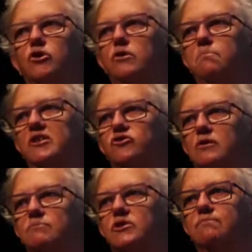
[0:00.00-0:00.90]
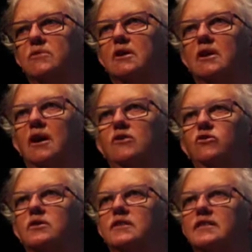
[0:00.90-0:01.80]
2 bedrooms. And
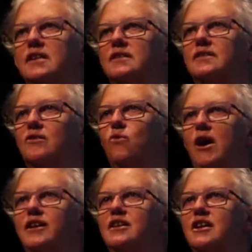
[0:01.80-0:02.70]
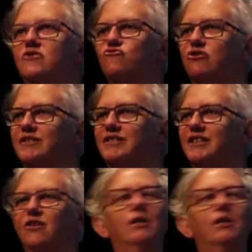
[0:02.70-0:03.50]
you can see it's quite an interesting